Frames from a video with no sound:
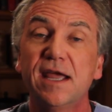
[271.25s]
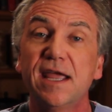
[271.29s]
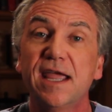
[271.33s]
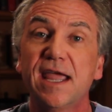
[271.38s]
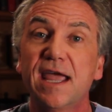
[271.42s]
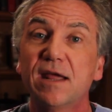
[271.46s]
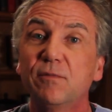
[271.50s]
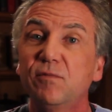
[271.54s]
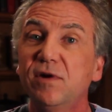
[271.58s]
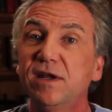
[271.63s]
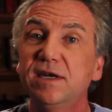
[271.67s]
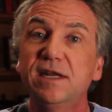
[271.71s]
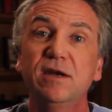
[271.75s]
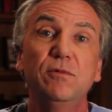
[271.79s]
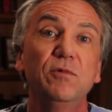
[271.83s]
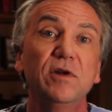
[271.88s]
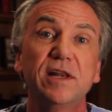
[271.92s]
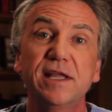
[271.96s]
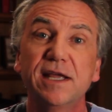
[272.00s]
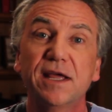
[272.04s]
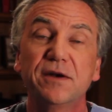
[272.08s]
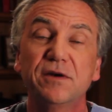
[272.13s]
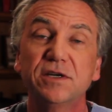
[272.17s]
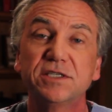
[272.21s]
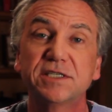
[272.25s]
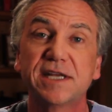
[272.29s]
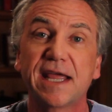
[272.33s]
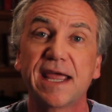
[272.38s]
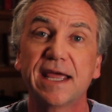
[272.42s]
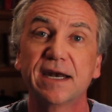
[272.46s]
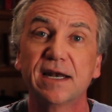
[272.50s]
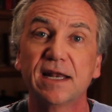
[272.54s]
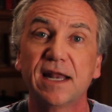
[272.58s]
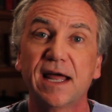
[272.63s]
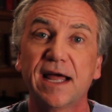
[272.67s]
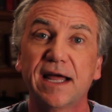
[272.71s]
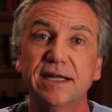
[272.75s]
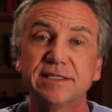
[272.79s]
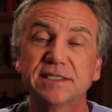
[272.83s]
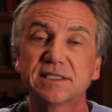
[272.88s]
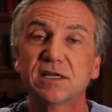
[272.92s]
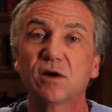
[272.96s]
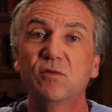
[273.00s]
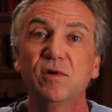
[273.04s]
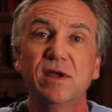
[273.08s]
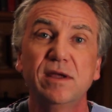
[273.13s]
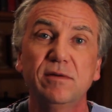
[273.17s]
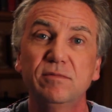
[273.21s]
And we didn't really understand a lot,
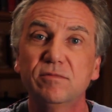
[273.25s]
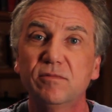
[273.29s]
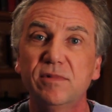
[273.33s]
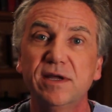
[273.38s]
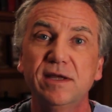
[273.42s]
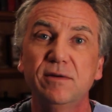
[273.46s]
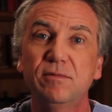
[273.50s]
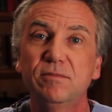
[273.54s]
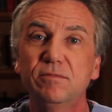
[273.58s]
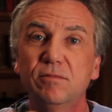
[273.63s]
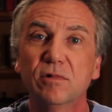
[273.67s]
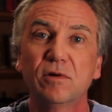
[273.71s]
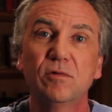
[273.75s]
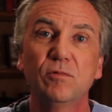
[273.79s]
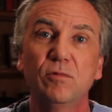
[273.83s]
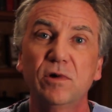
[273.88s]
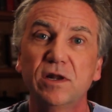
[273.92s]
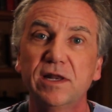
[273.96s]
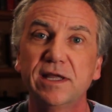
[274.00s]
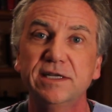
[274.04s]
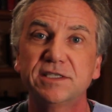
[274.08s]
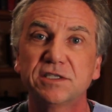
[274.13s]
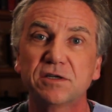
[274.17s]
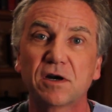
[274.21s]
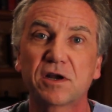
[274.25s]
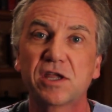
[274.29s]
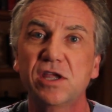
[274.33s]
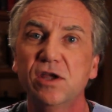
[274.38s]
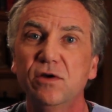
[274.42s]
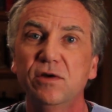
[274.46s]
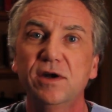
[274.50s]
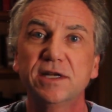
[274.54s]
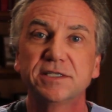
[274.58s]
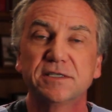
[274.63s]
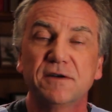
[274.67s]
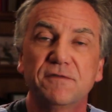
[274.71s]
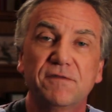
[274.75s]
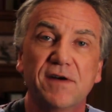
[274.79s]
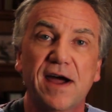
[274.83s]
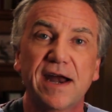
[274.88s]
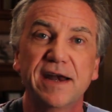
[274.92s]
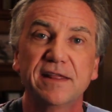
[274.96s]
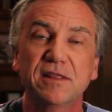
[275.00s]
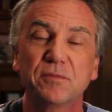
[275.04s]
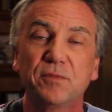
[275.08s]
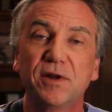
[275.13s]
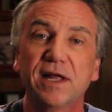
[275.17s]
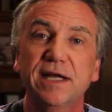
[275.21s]
so we were really circuitous in
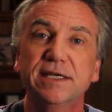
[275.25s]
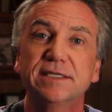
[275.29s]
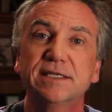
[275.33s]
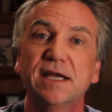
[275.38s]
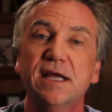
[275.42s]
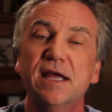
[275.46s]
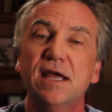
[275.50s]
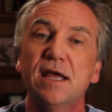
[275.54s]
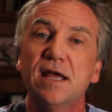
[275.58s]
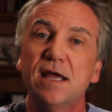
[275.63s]
finding the place.